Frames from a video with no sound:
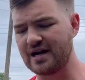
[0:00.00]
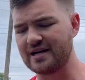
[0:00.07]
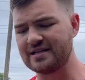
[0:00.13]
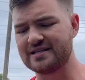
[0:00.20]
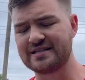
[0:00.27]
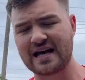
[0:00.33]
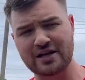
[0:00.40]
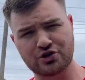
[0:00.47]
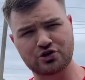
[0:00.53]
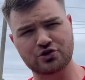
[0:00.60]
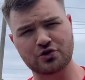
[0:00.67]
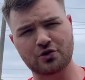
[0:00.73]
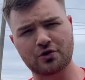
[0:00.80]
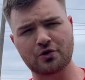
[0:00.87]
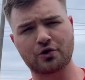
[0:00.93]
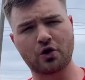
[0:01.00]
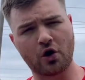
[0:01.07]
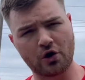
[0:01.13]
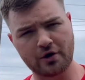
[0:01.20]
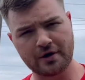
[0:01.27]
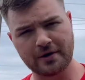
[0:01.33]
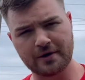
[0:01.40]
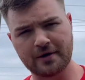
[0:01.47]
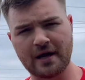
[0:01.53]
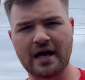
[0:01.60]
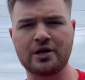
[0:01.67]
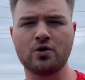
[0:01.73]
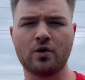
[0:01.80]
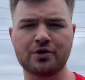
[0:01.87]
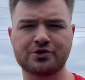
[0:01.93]
denser garden, and
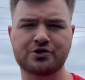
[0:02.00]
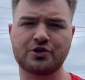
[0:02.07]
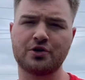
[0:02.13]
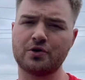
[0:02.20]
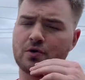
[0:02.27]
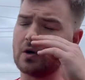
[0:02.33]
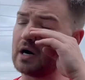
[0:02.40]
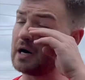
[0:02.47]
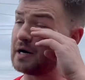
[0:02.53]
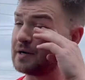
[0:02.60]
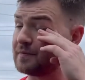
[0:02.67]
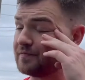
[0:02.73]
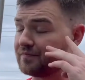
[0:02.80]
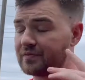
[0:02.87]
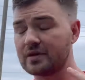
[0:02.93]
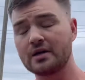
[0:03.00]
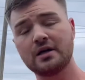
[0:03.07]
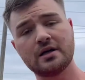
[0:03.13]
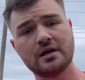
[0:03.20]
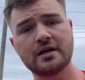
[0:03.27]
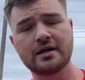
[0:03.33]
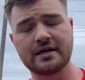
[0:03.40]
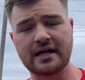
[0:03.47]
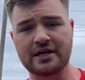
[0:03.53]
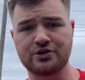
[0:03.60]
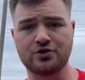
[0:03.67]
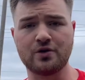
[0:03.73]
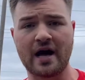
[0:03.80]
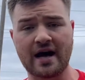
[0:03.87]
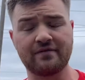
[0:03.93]
you also get
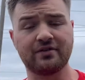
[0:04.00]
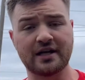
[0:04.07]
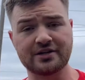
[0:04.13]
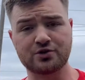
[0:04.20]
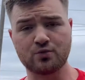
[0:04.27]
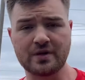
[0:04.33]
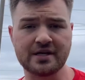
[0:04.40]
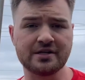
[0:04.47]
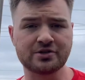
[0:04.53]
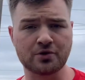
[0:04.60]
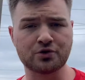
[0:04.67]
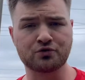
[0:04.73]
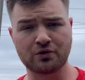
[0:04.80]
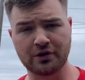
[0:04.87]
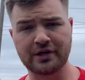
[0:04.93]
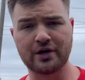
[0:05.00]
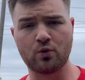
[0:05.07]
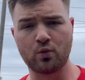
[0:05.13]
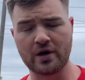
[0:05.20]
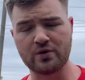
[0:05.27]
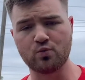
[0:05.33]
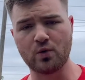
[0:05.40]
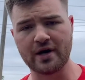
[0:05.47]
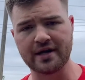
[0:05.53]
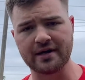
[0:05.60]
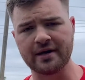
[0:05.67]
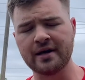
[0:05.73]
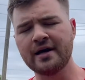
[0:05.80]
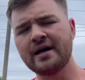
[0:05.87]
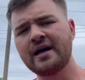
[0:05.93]
to have less weeds, so it's really a win-win.
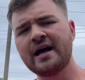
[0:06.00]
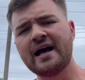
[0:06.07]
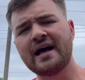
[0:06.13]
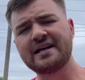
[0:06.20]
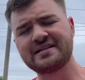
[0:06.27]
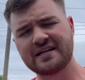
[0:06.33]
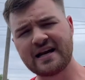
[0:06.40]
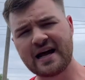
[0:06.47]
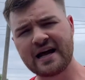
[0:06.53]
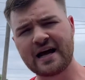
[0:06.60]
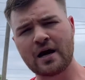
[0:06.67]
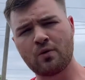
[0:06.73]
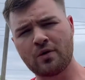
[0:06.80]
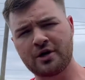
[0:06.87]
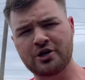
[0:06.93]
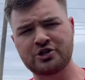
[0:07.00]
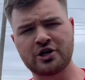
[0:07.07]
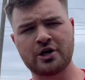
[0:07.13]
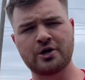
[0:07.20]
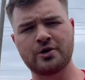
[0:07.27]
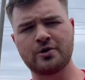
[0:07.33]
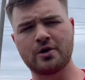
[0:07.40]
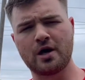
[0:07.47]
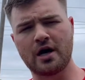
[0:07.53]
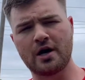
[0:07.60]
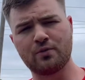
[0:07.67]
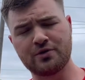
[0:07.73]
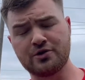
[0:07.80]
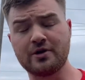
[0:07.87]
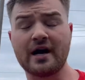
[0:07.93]
And today I want to share
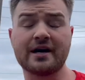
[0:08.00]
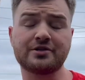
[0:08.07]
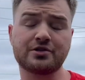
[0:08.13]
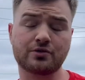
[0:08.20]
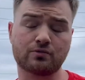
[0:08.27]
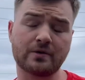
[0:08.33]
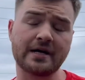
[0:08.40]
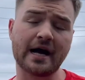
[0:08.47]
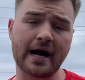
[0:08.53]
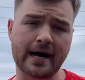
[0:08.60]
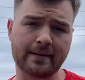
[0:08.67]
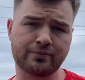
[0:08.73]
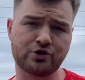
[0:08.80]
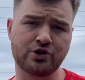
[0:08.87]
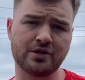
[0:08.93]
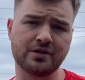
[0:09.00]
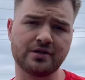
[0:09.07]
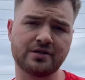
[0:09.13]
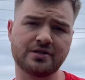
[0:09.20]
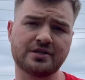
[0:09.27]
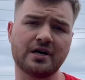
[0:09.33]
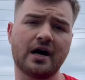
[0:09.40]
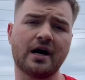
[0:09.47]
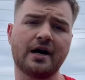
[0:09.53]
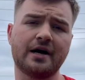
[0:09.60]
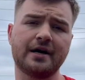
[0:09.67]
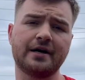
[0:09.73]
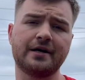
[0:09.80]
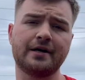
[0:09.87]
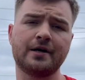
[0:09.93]
with you guys 3 options
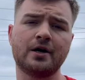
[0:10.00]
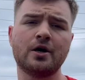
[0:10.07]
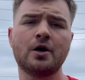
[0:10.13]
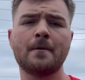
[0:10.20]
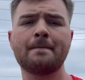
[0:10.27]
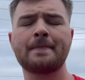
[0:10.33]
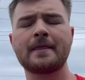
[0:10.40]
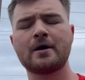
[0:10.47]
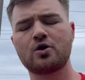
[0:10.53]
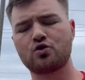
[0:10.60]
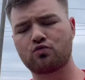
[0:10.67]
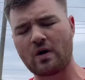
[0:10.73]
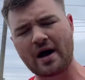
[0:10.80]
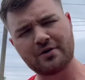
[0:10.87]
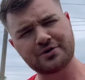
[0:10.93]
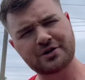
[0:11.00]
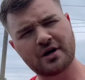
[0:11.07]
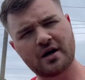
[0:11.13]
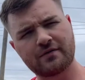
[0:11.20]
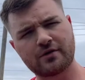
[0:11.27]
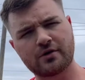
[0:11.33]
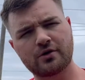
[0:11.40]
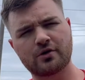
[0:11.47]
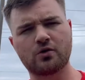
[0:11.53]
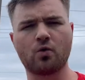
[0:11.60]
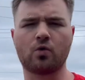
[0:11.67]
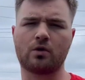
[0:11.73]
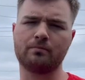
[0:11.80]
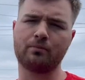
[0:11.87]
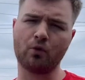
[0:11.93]
on ground cover
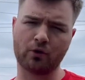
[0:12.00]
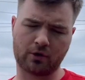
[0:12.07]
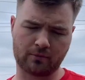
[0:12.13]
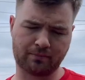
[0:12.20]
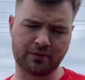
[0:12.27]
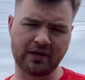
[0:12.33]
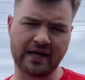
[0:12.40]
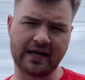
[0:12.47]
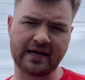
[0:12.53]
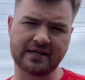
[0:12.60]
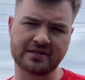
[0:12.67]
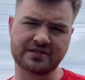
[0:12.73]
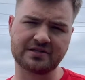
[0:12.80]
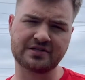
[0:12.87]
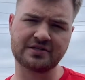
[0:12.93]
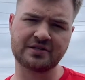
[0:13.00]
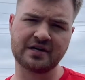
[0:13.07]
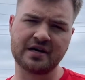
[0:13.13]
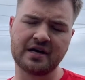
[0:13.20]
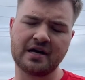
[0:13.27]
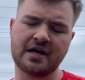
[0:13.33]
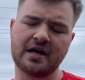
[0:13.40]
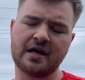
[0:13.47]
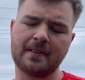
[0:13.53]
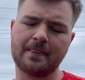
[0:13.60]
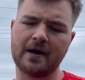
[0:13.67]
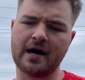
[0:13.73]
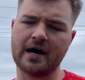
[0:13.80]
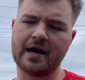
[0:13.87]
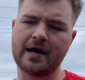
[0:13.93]
or border plants,
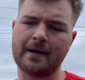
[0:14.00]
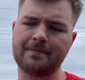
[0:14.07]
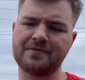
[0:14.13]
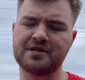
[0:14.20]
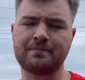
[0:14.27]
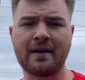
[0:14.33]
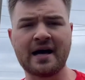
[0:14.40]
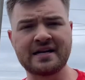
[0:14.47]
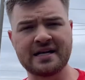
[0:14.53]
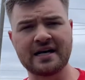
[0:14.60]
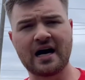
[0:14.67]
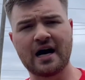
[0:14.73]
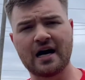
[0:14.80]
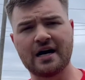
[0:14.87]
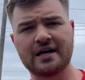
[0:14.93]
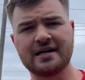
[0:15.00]
depending on